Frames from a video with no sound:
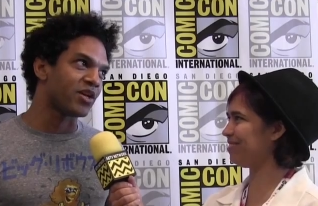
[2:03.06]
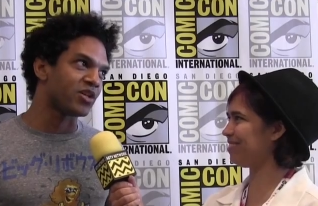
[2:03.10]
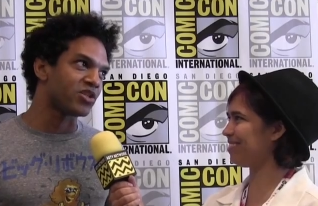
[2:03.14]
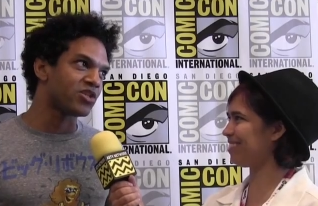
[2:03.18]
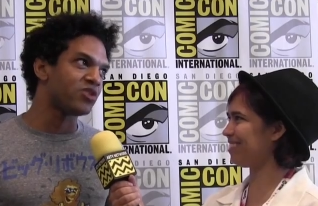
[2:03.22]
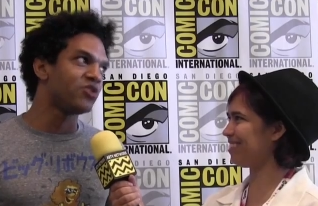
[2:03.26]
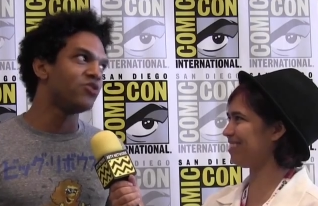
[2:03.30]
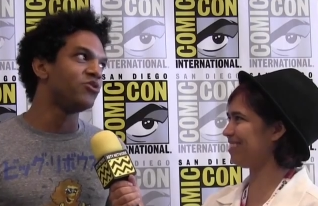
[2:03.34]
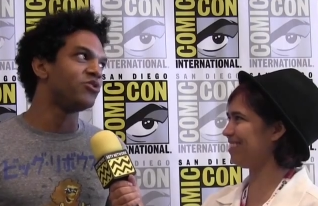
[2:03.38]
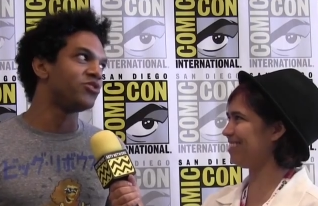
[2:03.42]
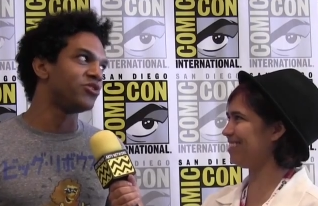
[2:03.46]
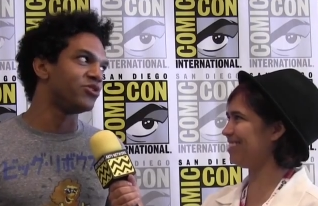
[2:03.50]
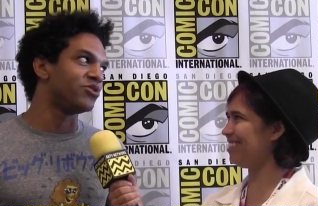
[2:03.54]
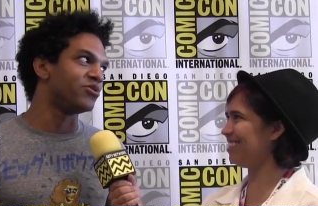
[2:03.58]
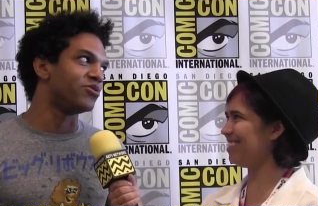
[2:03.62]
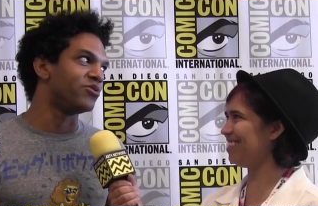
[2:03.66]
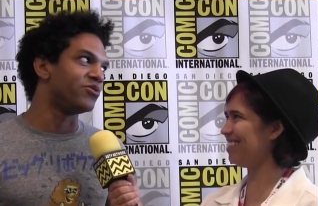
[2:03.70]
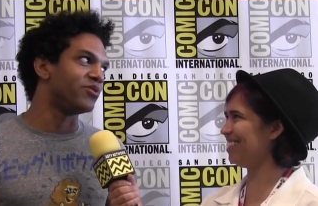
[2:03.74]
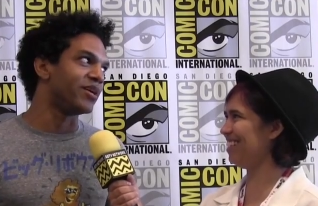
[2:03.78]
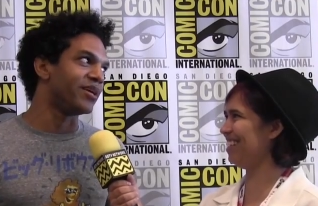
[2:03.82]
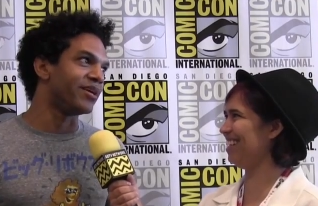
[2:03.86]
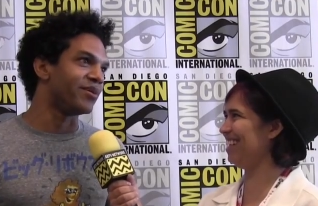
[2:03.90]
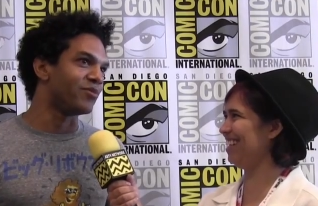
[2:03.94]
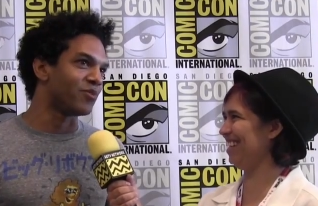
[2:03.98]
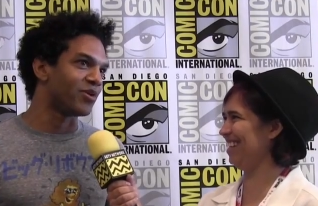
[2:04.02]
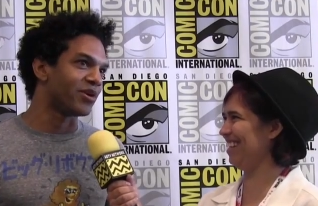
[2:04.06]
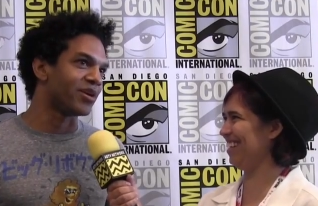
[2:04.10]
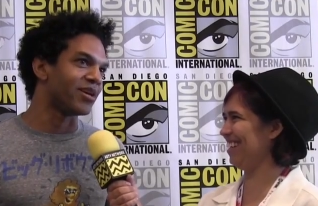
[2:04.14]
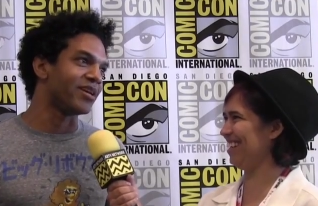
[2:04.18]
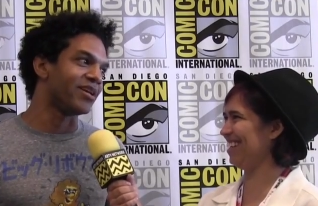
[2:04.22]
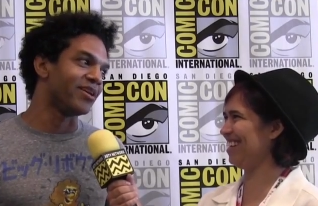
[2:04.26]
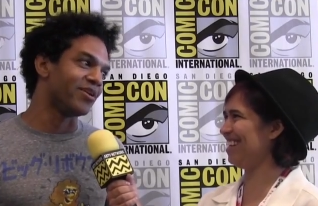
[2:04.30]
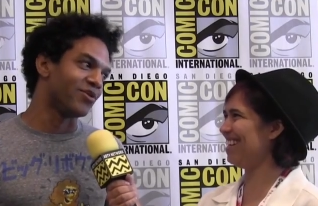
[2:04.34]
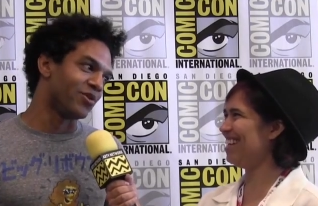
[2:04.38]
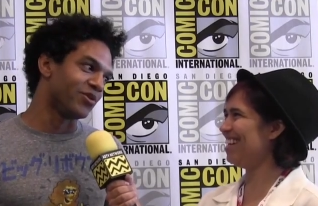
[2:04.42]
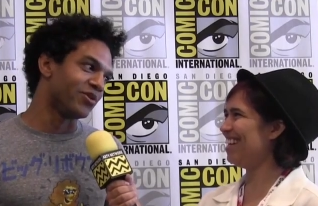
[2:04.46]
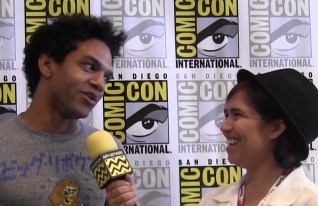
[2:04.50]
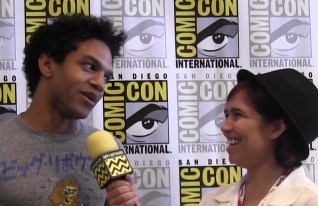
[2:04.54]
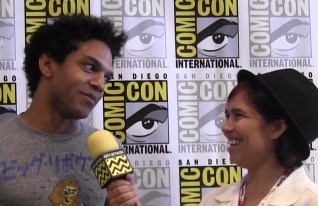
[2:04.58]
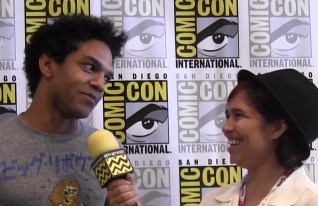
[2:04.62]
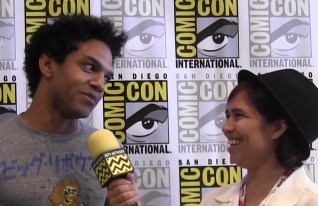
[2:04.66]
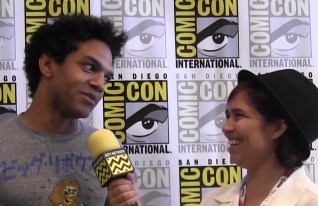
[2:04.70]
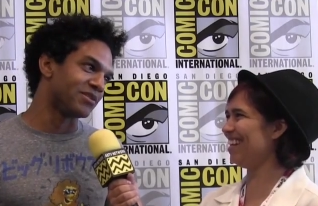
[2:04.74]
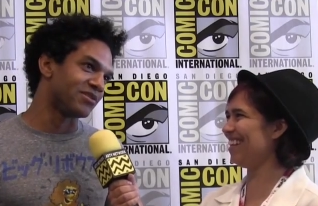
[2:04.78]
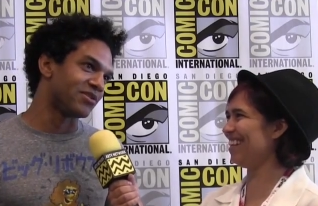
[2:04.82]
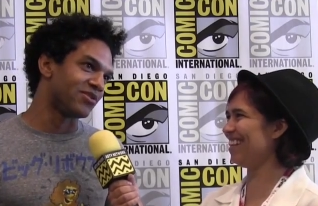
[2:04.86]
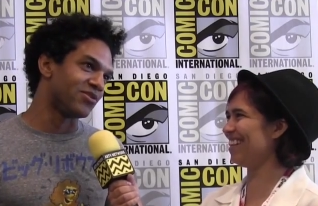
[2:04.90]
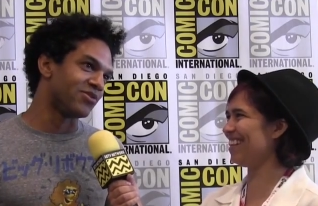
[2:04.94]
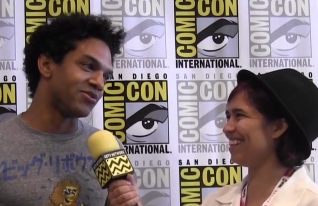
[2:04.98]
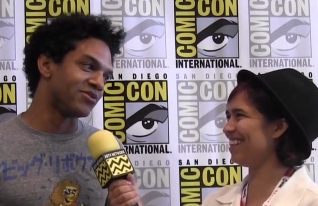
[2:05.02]
Speaker 1: in a tutu in one of the old
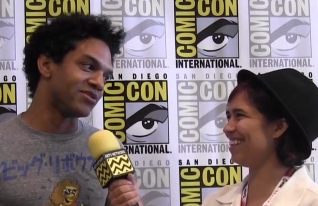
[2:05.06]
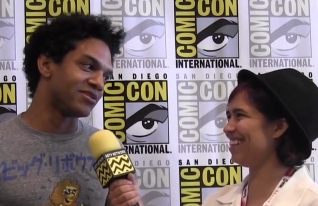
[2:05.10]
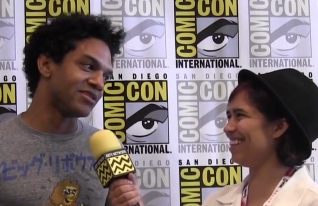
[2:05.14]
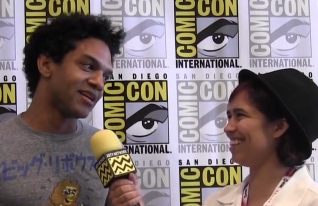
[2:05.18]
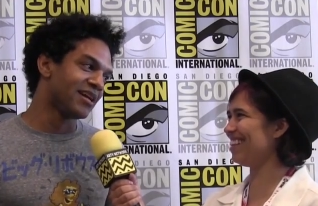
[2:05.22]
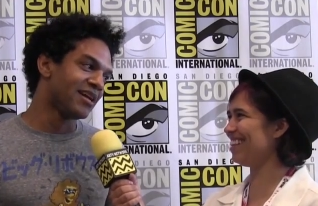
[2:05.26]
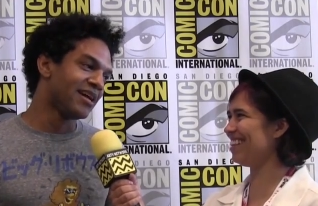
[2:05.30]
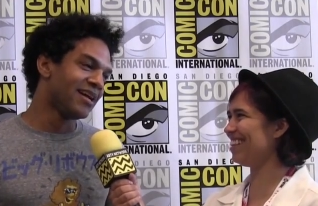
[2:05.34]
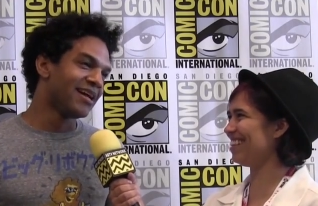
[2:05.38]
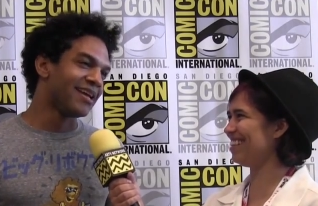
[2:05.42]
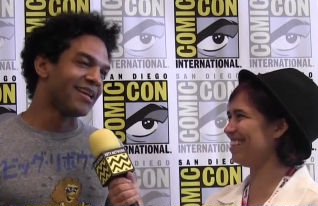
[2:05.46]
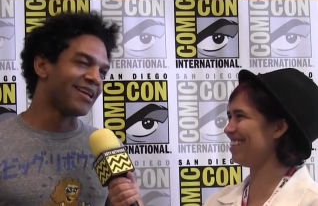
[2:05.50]
episodes.